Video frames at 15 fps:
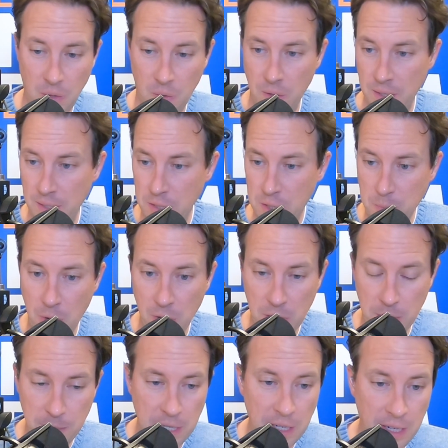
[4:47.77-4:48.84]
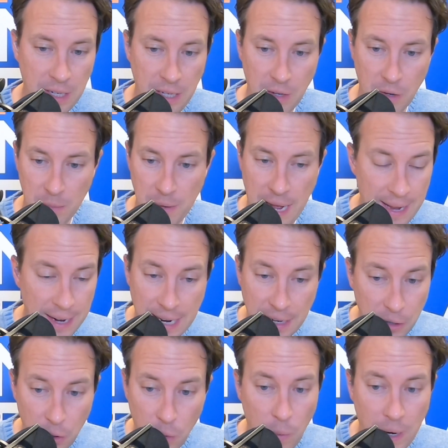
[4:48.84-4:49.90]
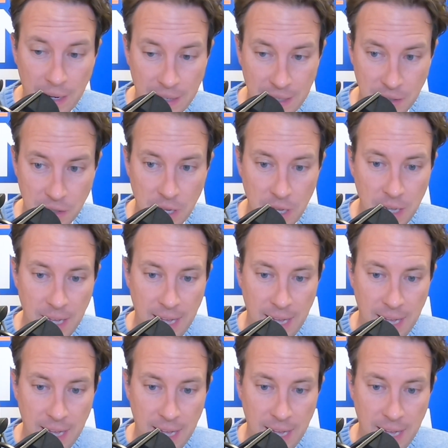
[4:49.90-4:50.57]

or in a small community or I don't know where it is,